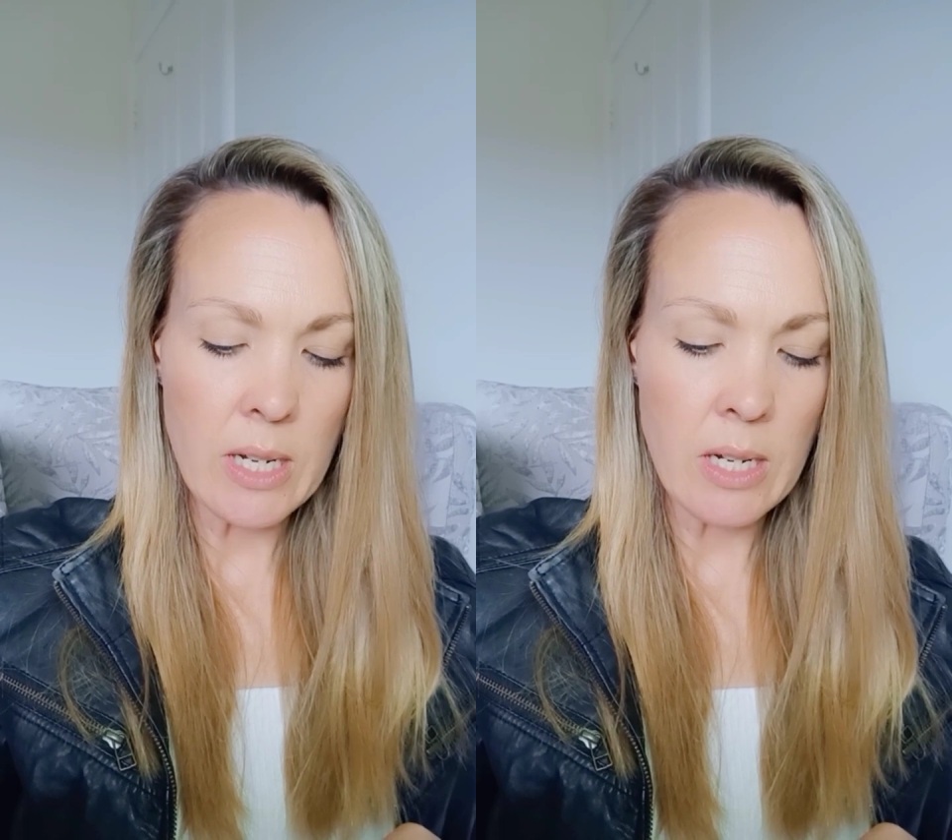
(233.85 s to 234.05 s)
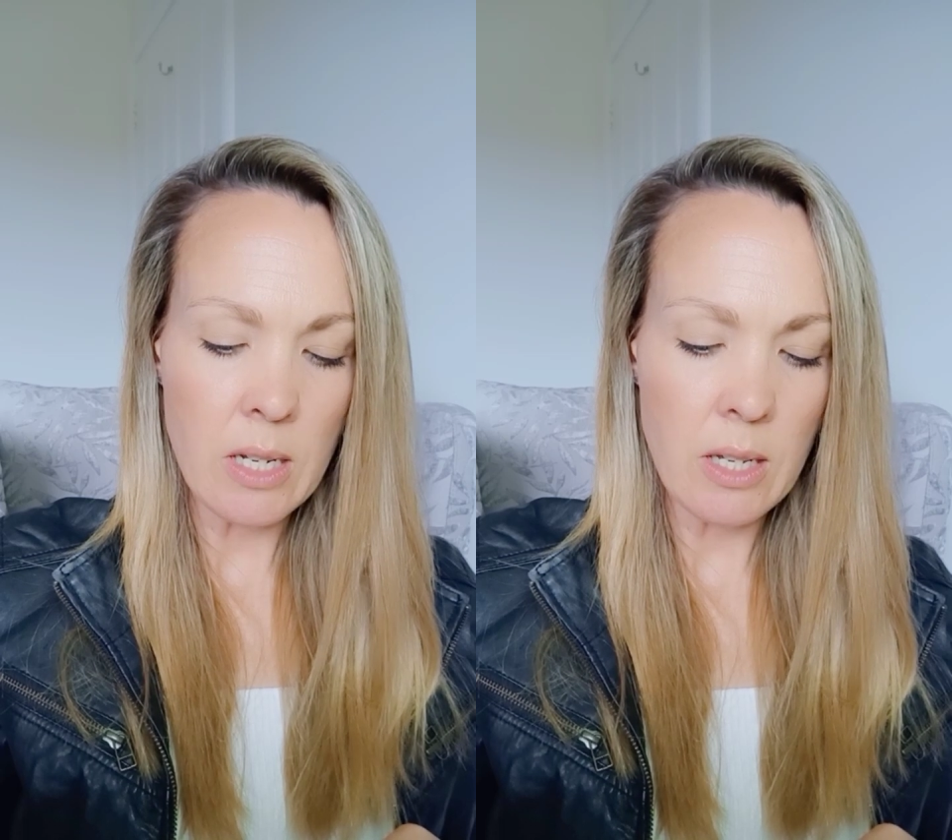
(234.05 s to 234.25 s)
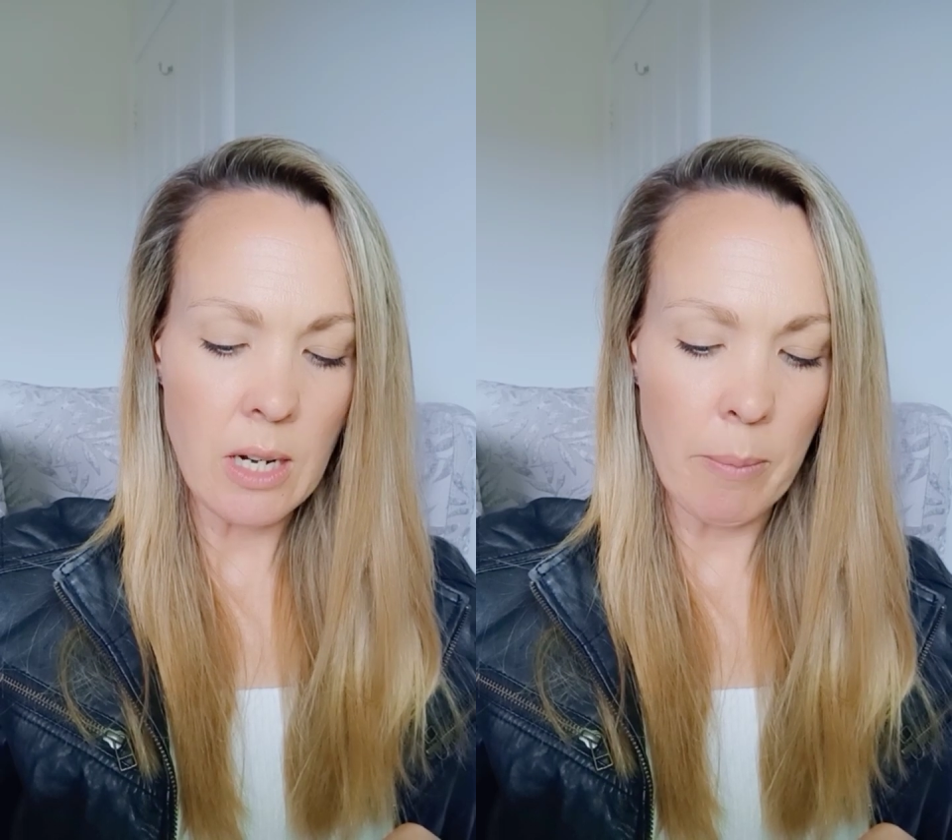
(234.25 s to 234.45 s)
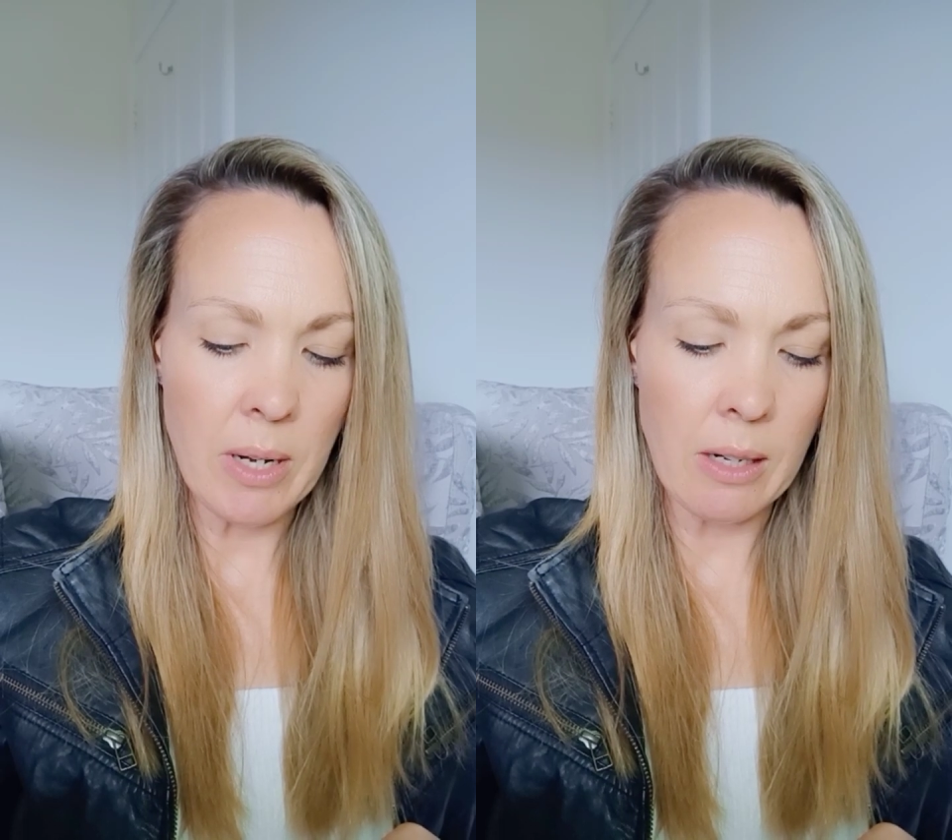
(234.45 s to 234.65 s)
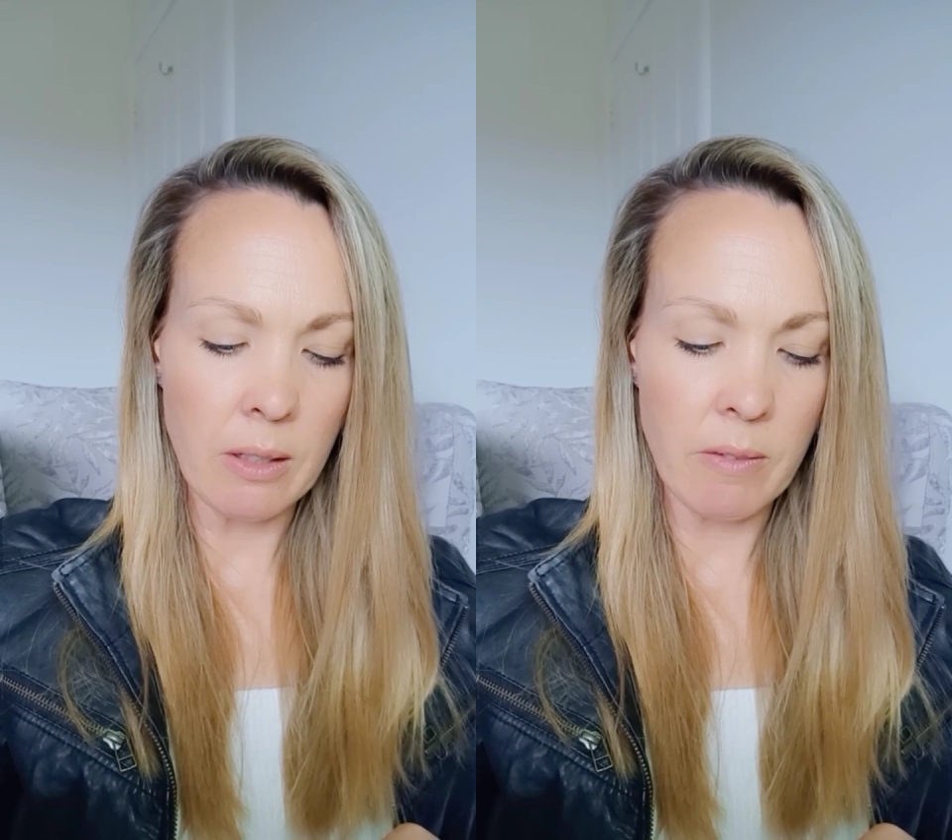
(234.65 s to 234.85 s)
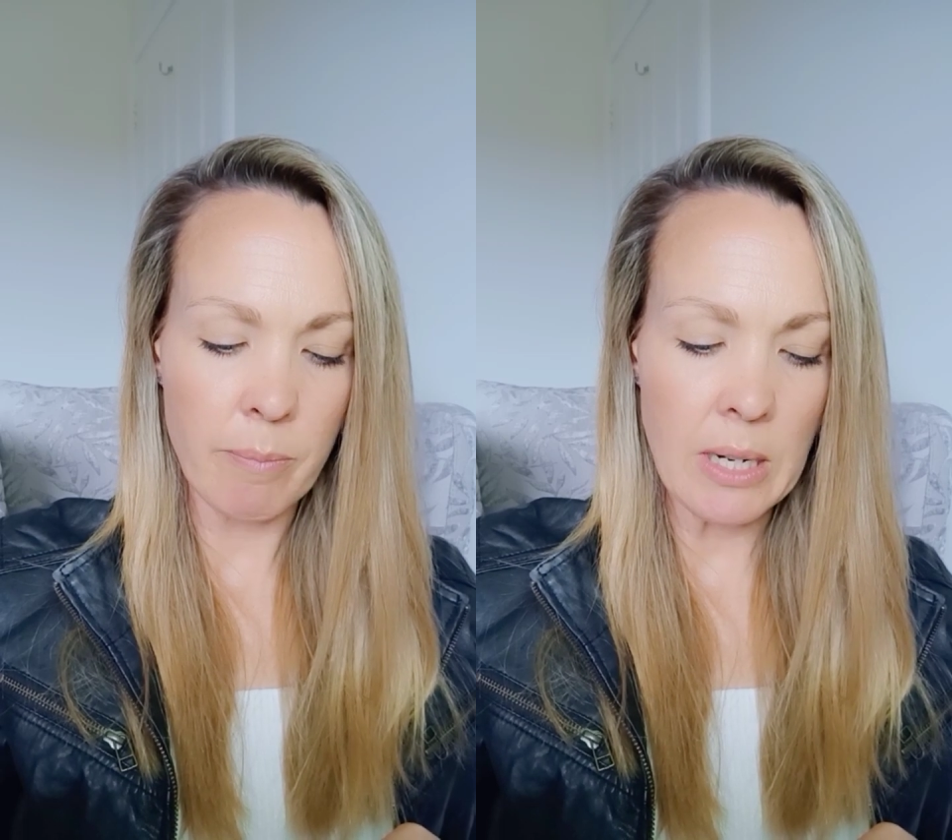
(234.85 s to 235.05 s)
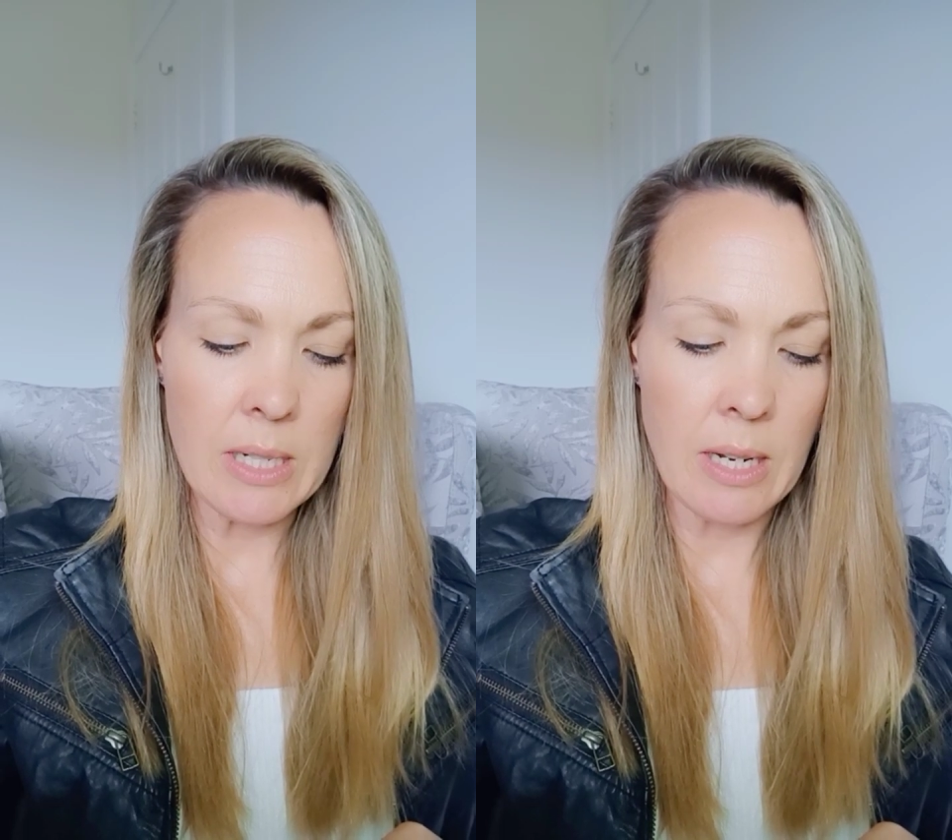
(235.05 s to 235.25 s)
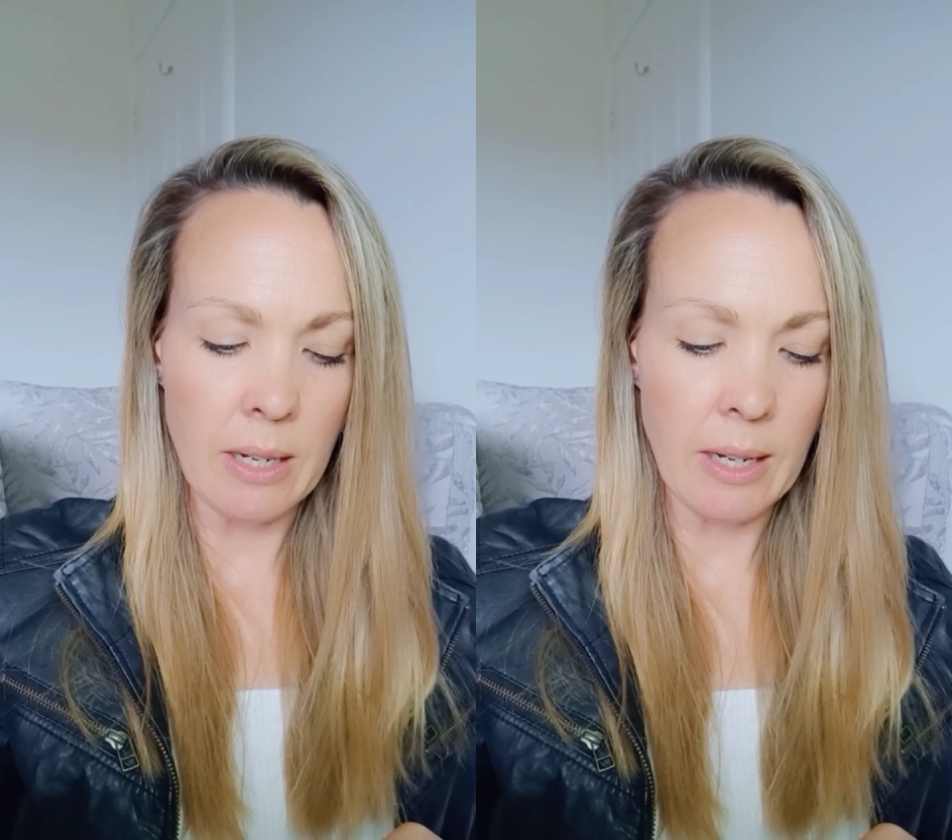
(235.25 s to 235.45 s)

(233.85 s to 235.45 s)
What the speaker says: into the tabernacle of meeting,